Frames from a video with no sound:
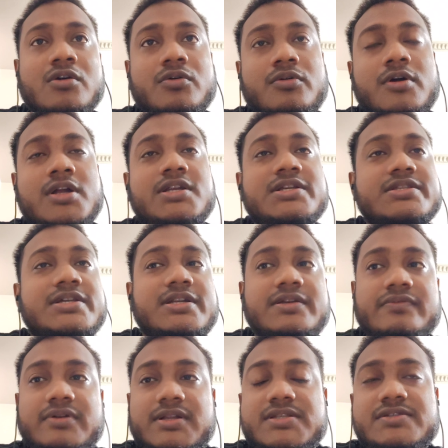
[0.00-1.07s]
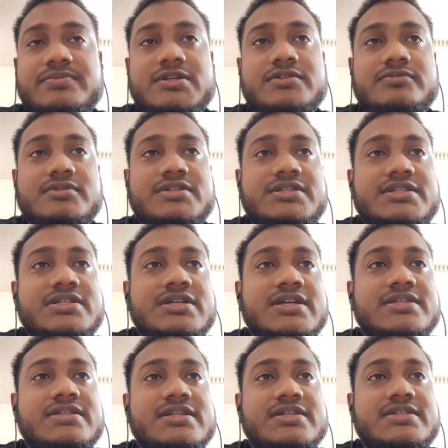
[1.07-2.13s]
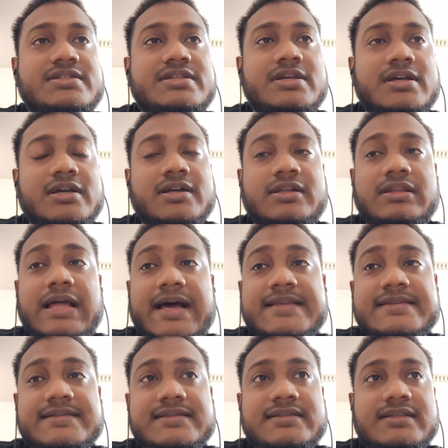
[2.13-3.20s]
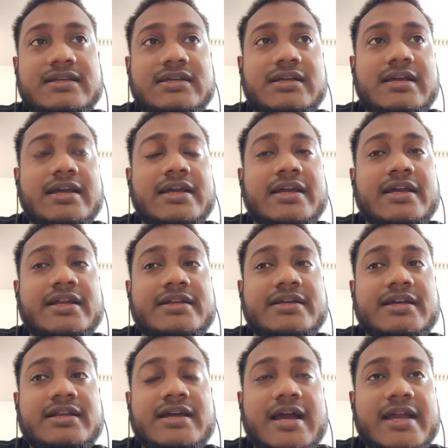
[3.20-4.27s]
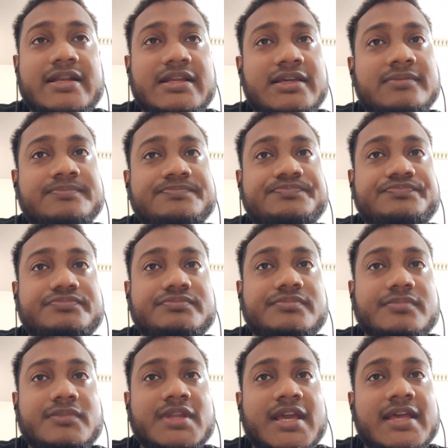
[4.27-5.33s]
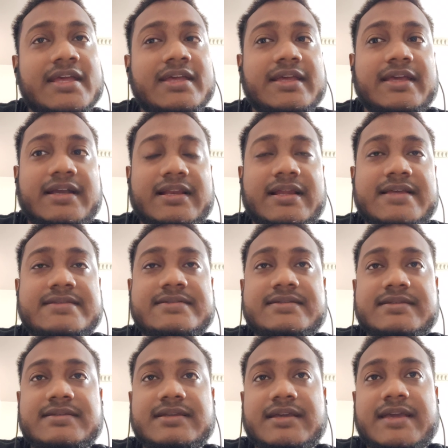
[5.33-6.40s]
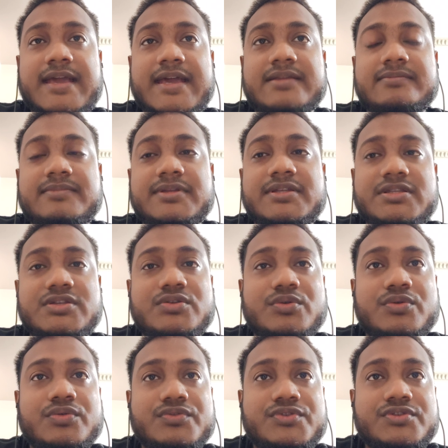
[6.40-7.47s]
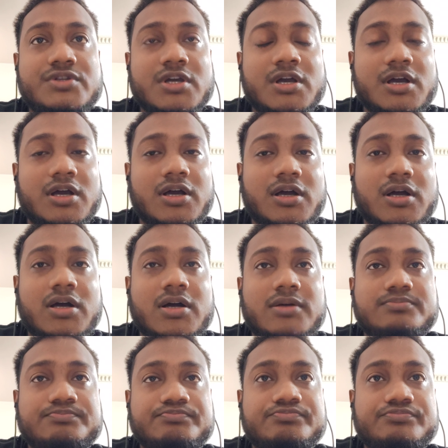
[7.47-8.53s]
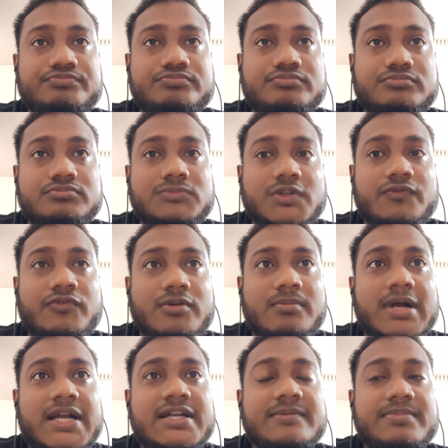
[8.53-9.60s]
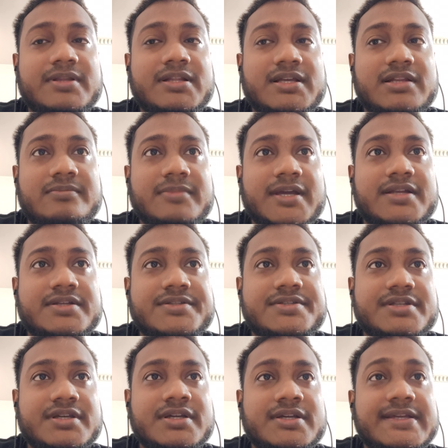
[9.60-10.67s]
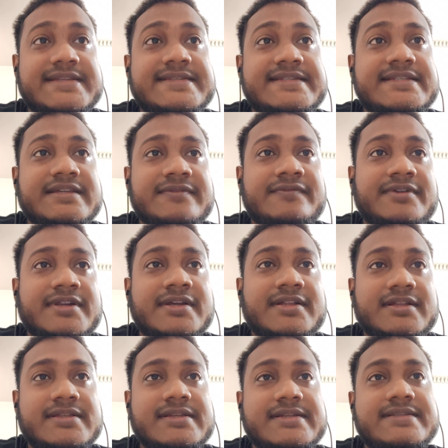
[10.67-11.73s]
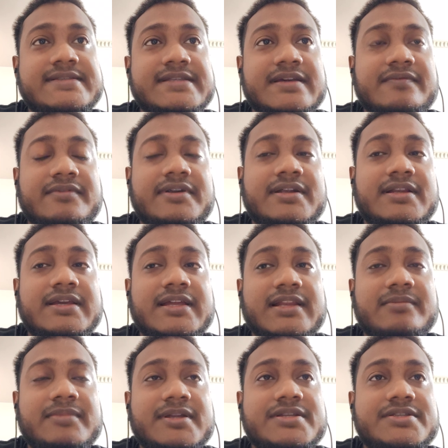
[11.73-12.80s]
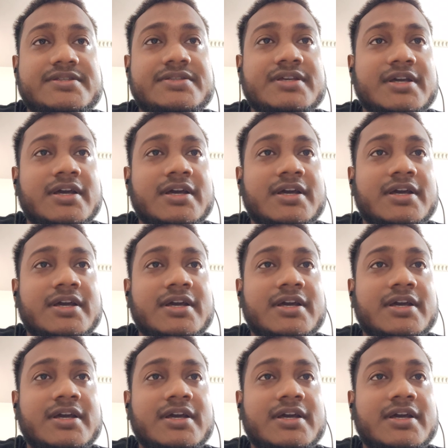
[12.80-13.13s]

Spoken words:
what is the difference between CSS class and an ID? A class can be used uh, for multiple elements. If several elements